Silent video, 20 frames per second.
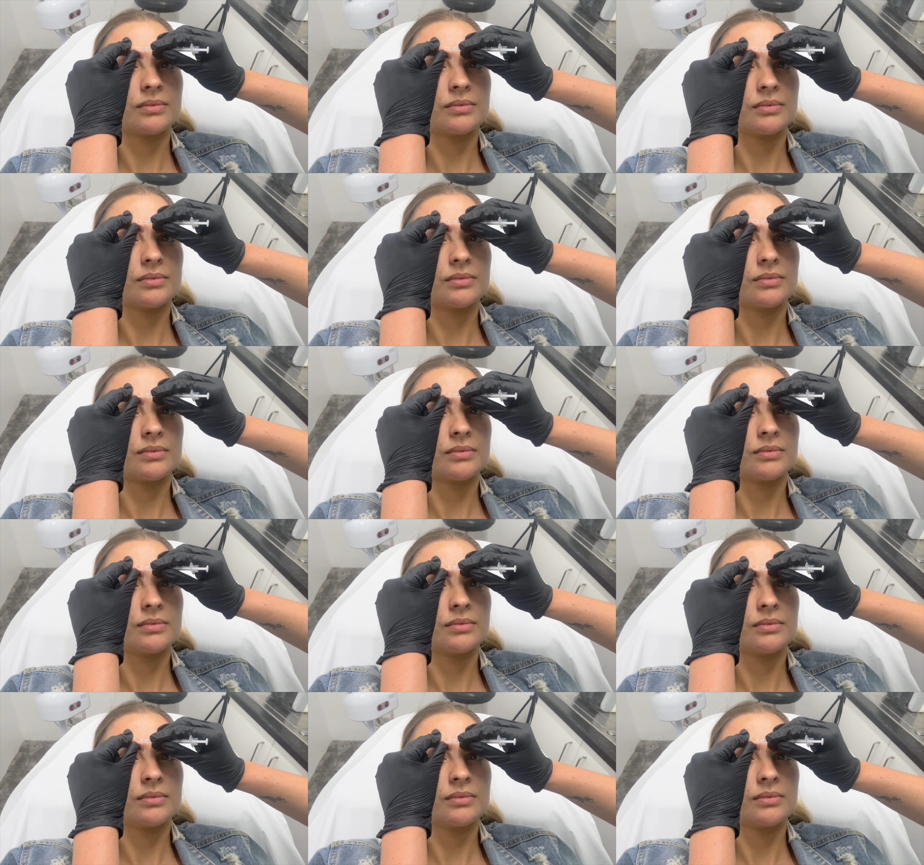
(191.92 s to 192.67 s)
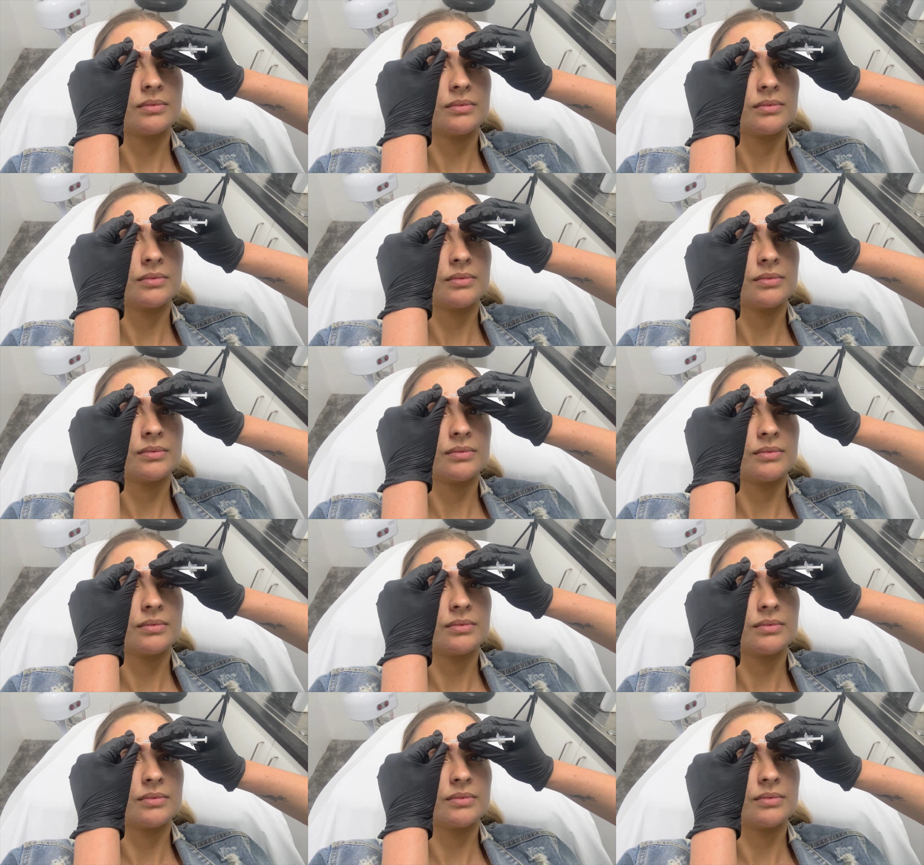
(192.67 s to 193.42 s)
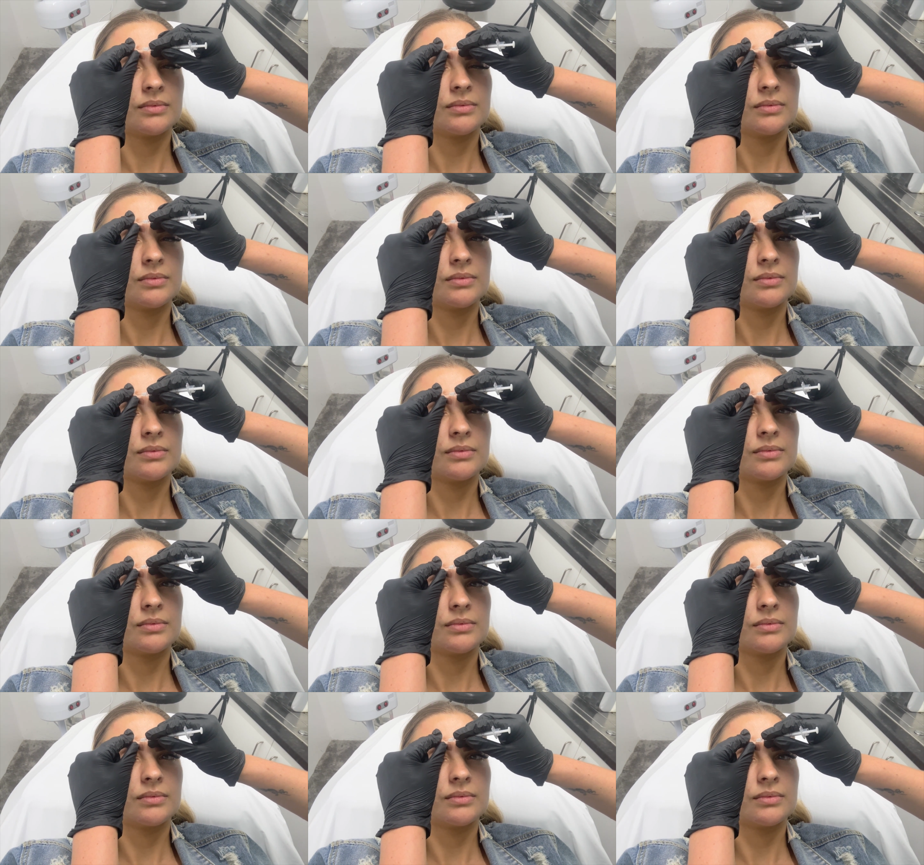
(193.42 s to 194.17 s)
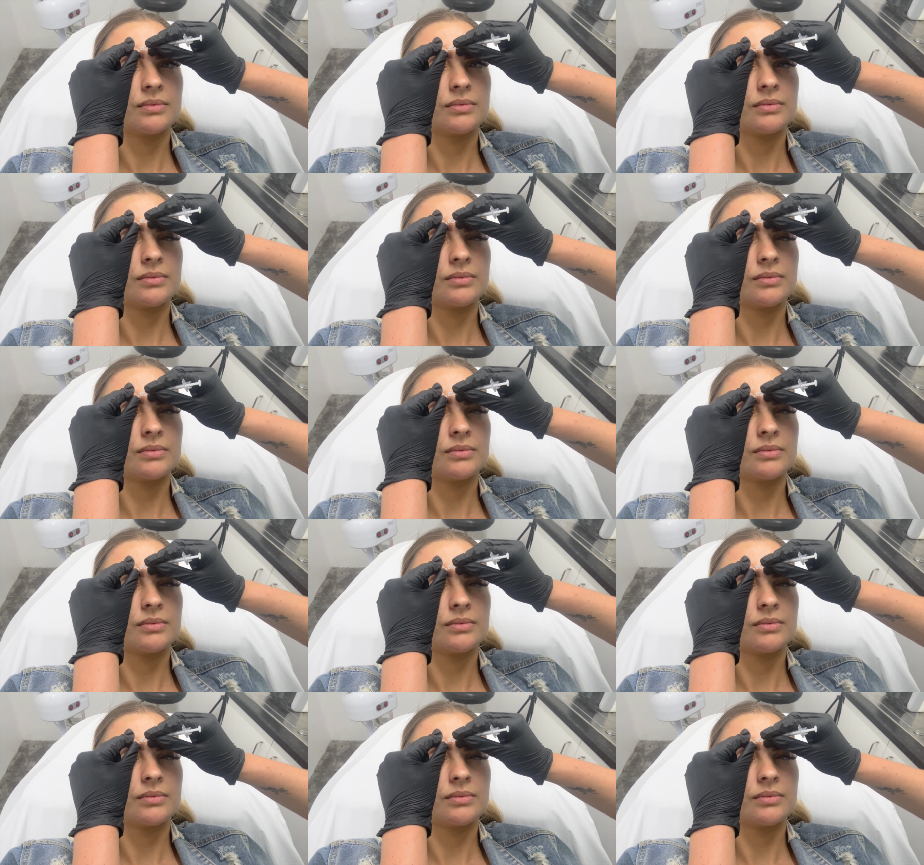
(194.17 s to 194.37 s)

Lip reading: Nobody speaks.